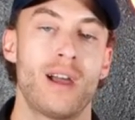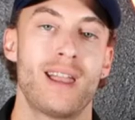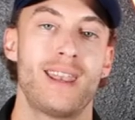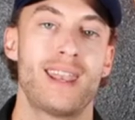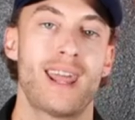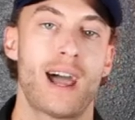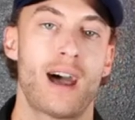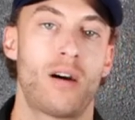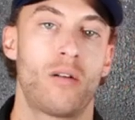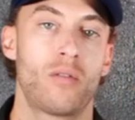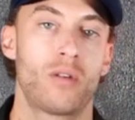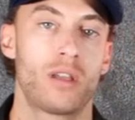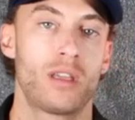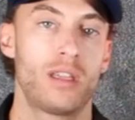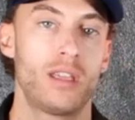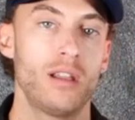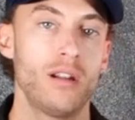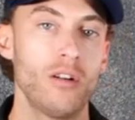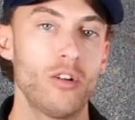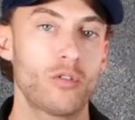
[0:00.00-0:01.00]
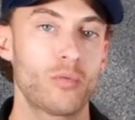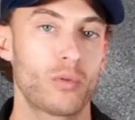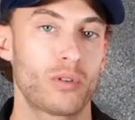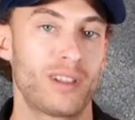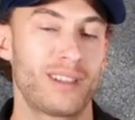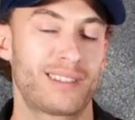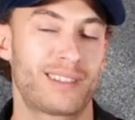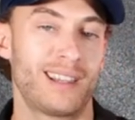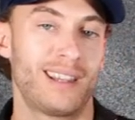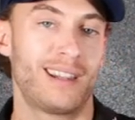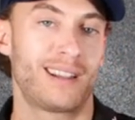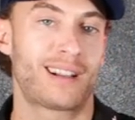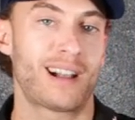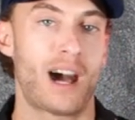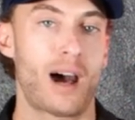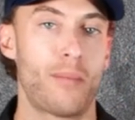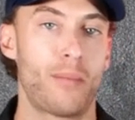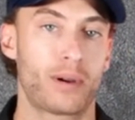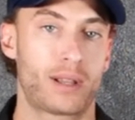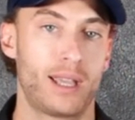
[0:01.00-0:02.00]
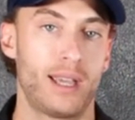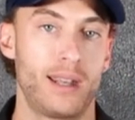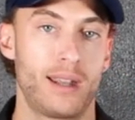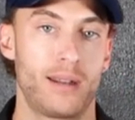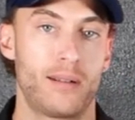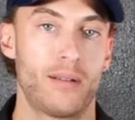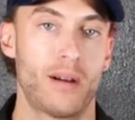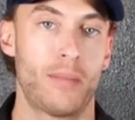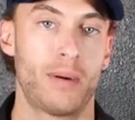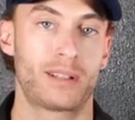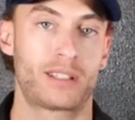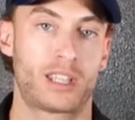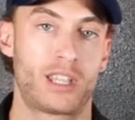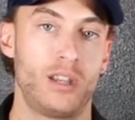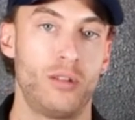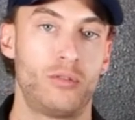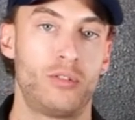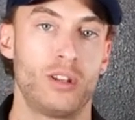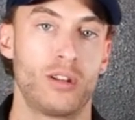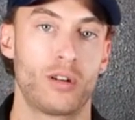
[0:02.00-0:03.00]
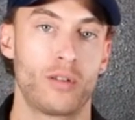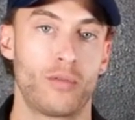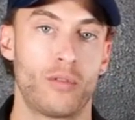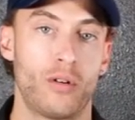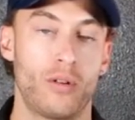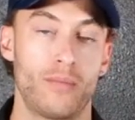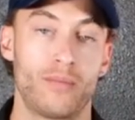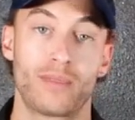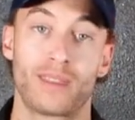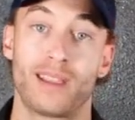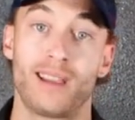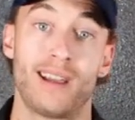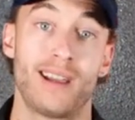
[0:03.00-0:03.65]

Now, here's where things get complicated about the QT interval.